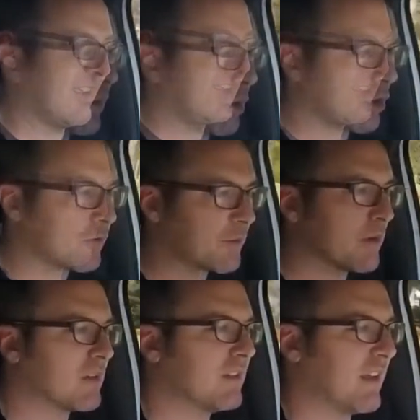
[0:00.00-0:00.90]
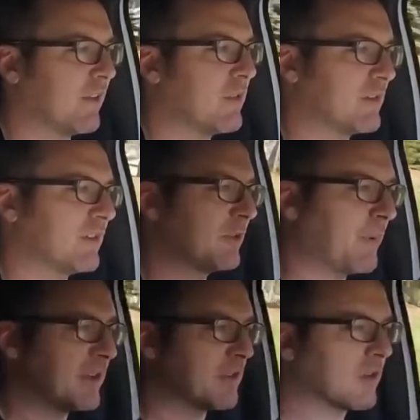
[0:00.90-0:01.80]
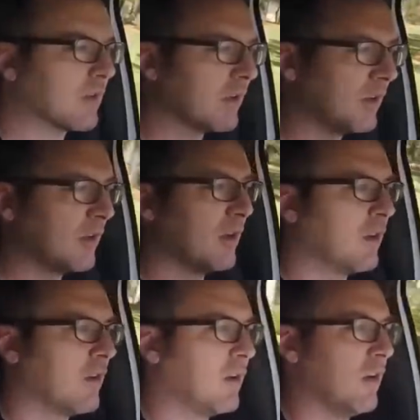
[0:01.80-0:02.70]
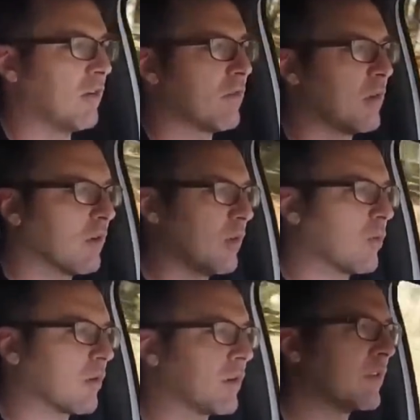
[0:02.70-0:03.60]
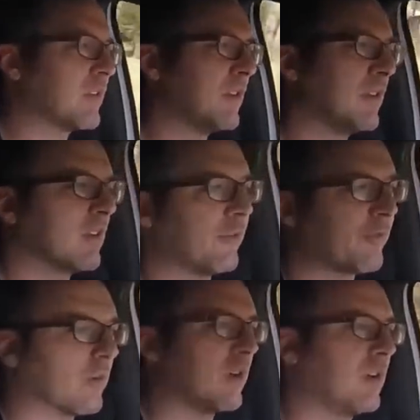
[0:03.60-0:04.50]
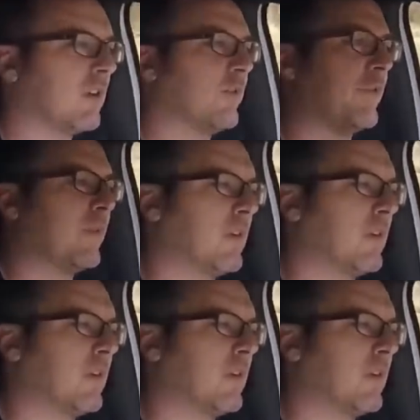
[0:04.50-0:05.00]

Curves, we're going to see how this suspension really works in the front diff.